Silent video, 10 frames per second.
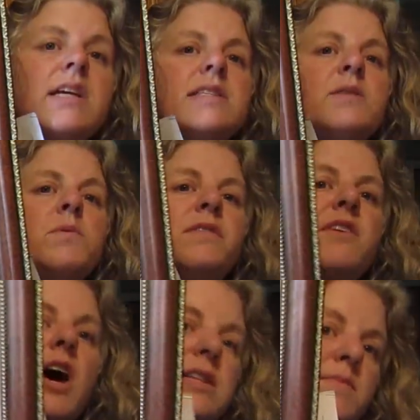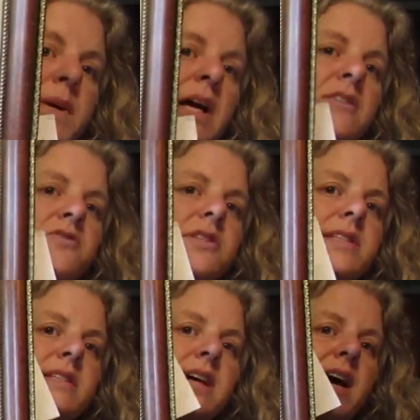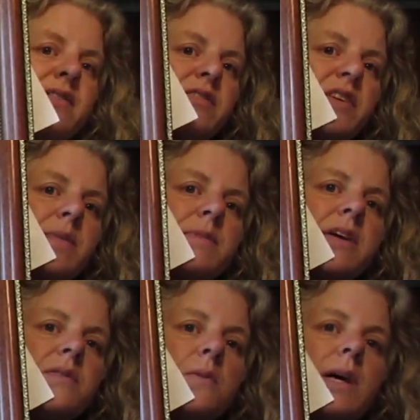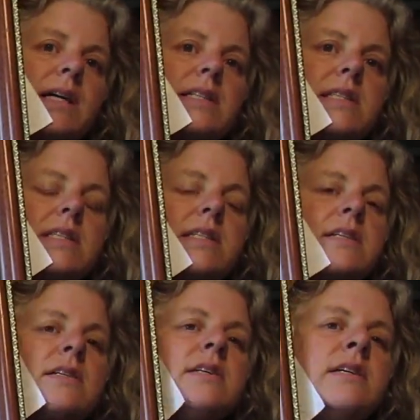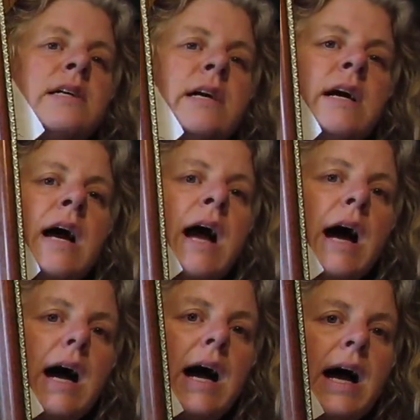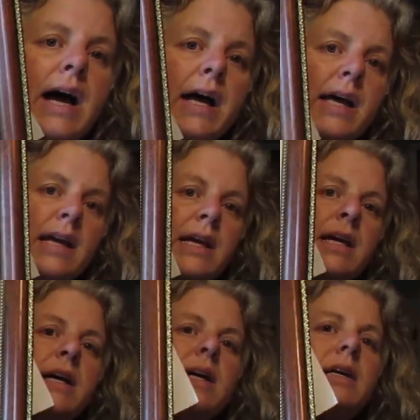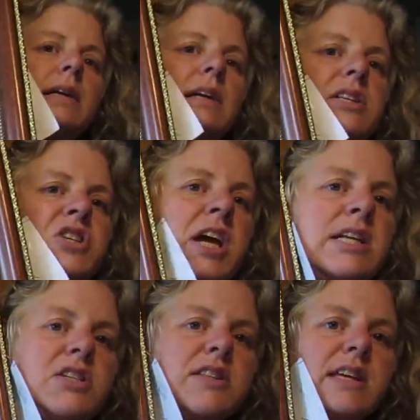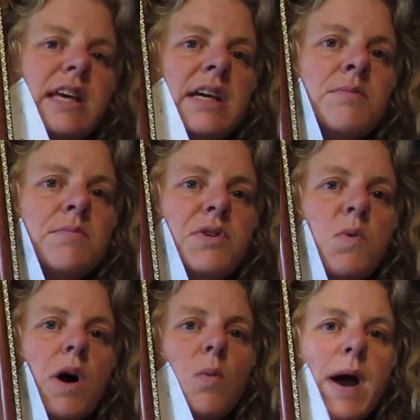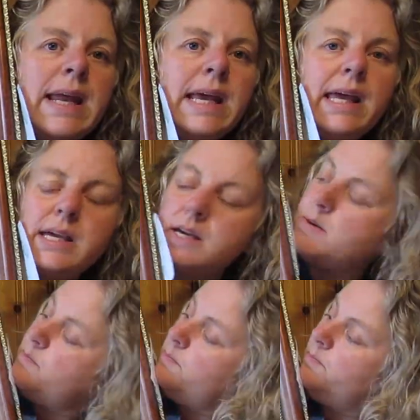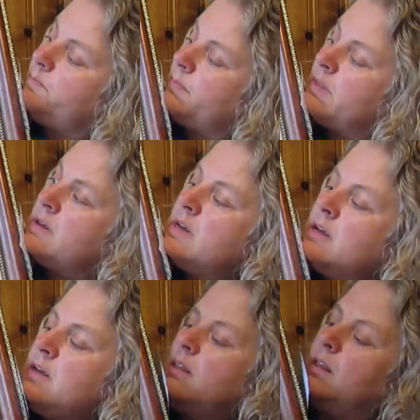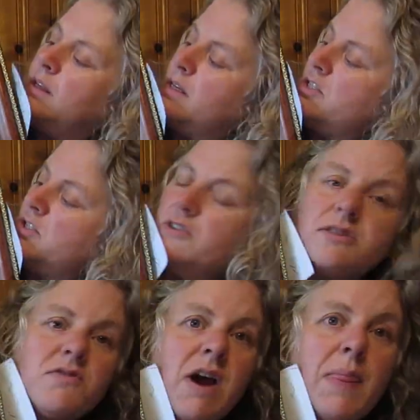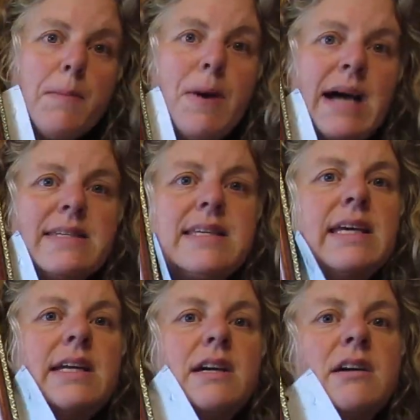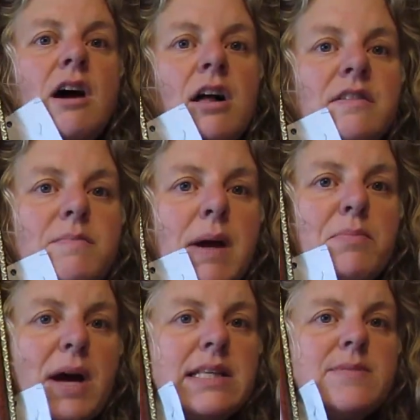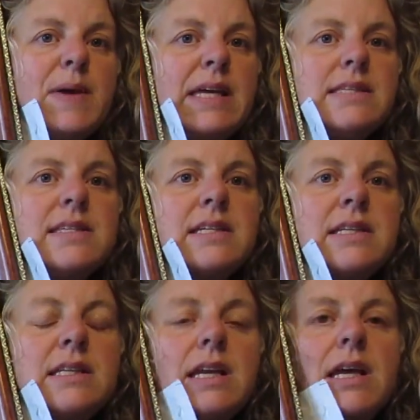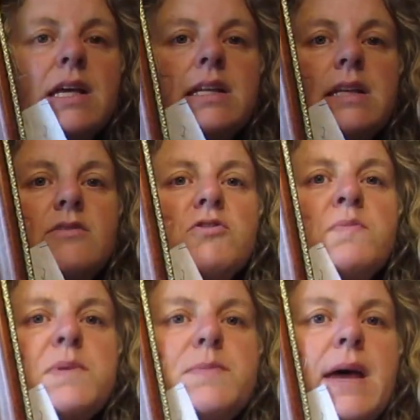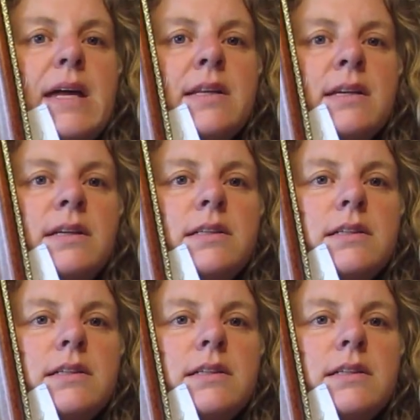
because it would have cost me hundreds to have it framed otherwise. I changed the hymn to our wedding hymn. The initials around the basket are all of my bridesmaids and groomsmen.